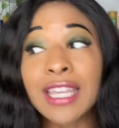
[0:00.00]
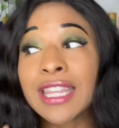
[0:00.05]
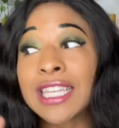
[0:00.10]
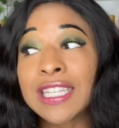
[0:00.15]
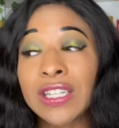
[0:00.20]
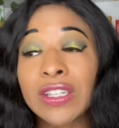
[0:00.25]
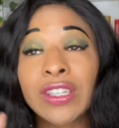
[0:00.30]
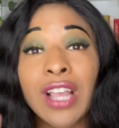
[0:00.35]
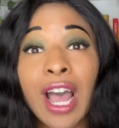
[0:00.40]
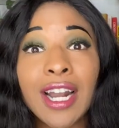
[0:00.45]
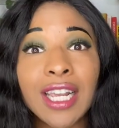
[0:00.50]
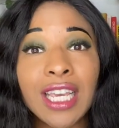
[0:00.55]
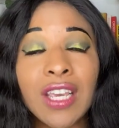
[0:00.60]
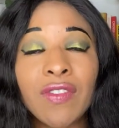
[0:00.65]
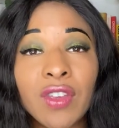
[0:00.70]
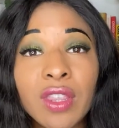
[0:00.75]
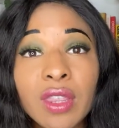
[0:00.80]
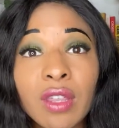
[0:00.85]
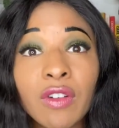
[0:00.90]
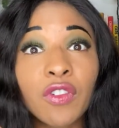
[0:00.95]
This is not
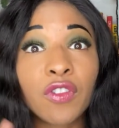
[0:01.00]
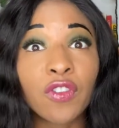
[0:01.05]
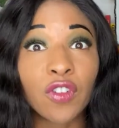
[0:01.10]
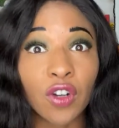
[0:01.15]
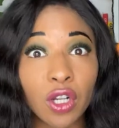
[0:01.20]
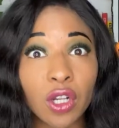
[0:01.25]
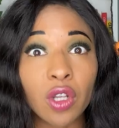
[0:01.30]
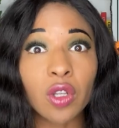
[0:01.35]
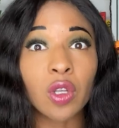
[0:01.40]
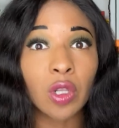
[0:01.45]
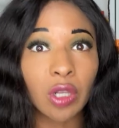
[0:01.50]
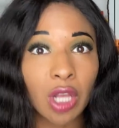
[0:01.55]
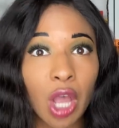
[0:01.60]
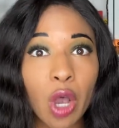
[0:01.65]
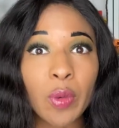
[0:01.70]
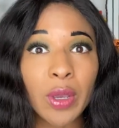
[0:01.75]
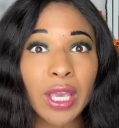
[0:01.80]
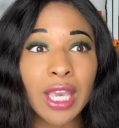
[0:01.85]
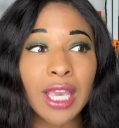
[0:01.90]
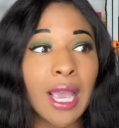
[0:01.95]
even the full
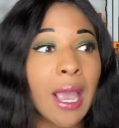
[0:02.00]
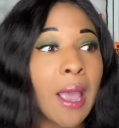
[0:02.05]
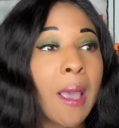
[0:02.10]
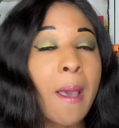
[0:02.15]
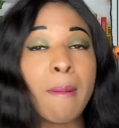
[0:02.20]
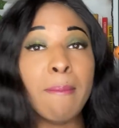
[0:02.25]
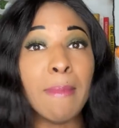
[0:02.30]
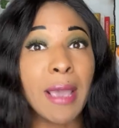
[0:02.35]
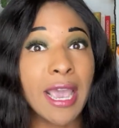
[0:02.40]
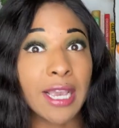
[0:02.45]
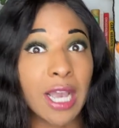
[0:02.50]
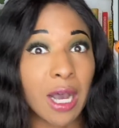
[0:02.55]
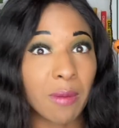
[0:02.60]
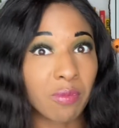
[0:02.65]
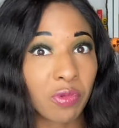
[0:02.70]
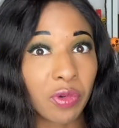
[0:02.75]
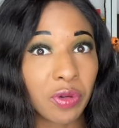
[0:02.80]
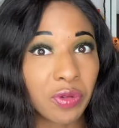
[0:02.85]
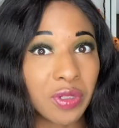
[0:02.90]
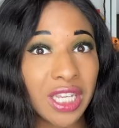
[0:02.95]
Chloe makeup
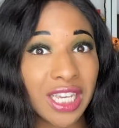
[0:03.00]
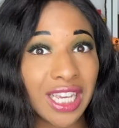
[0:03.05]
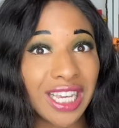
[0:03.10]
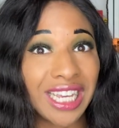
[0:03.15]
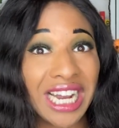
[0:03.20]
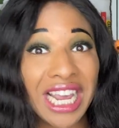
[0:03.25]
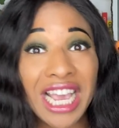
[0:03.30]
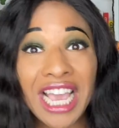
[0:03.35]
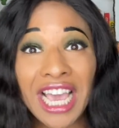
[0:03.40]
routine.